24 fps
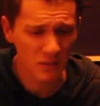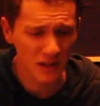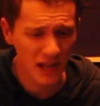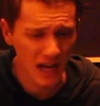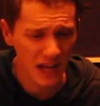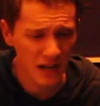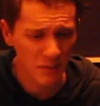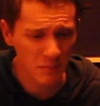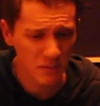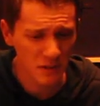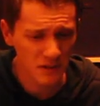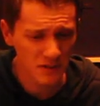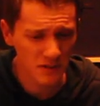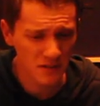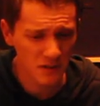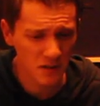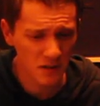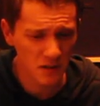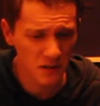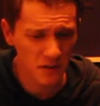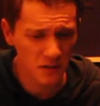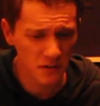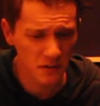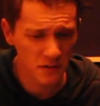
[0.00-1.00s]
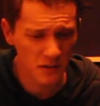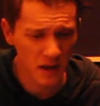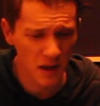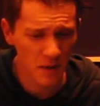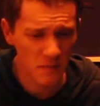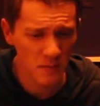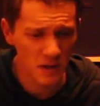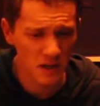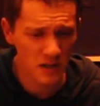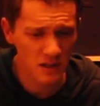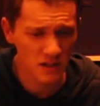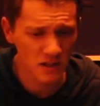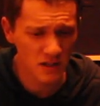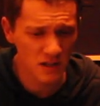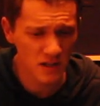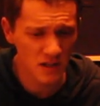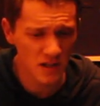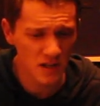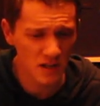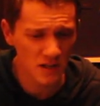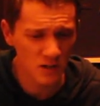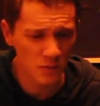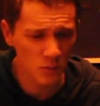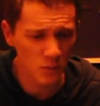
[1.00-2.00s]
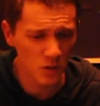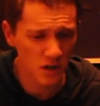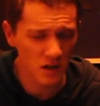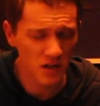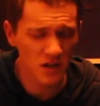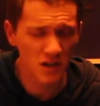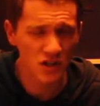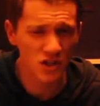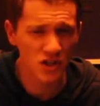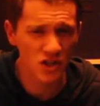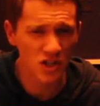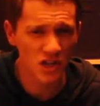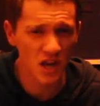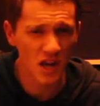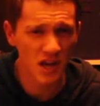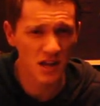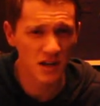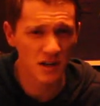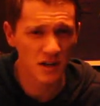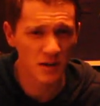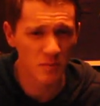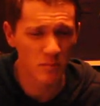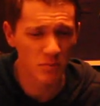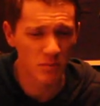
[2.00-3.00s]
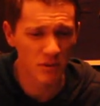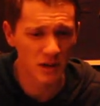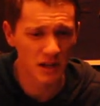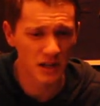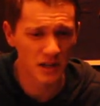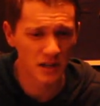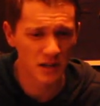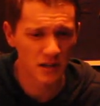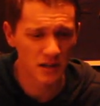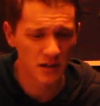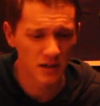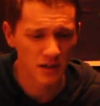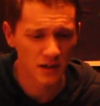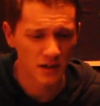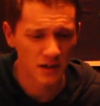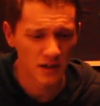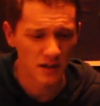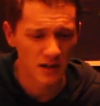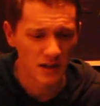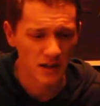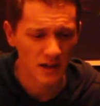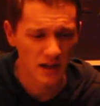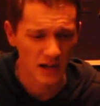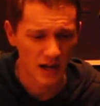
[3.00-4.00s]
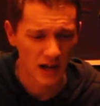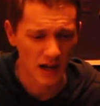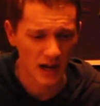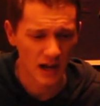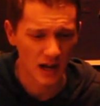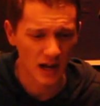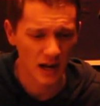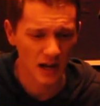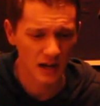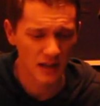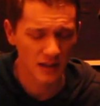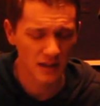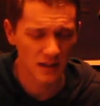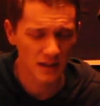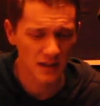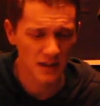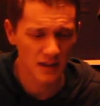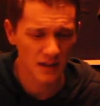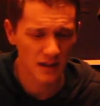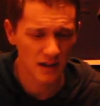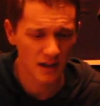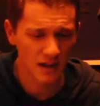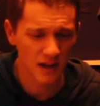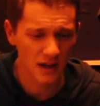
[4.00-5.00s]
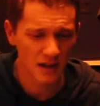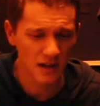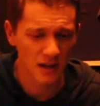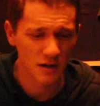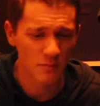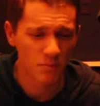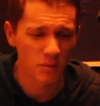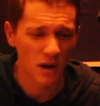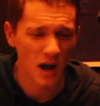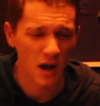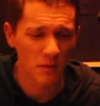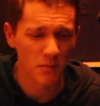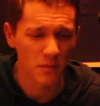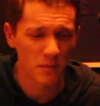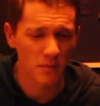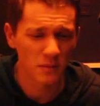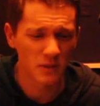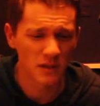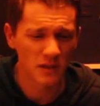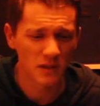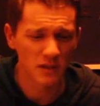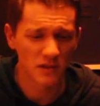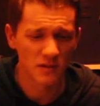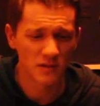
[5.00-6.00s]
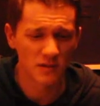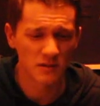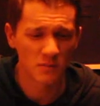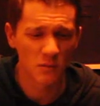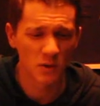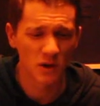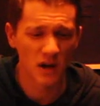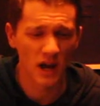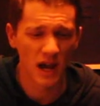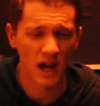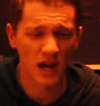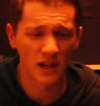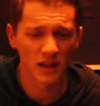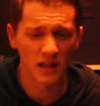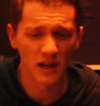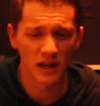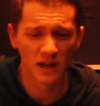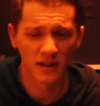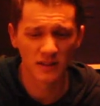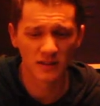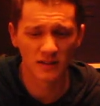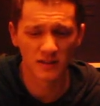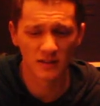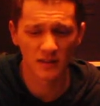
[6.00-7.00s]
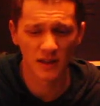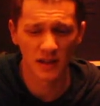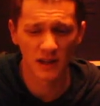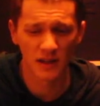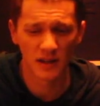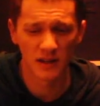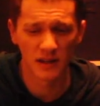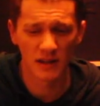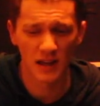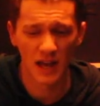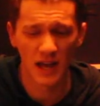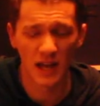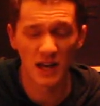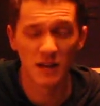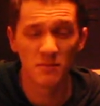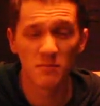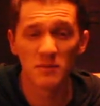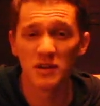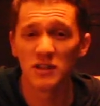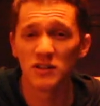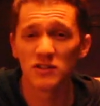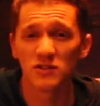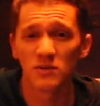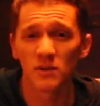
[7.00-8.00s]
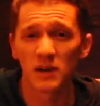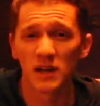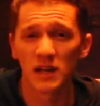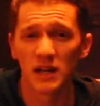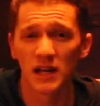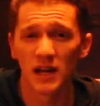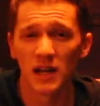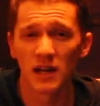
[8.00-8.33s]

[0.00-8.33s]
Platypus Girl, I mean, she's weird as shit, but I think I could probably use more allies than enemies right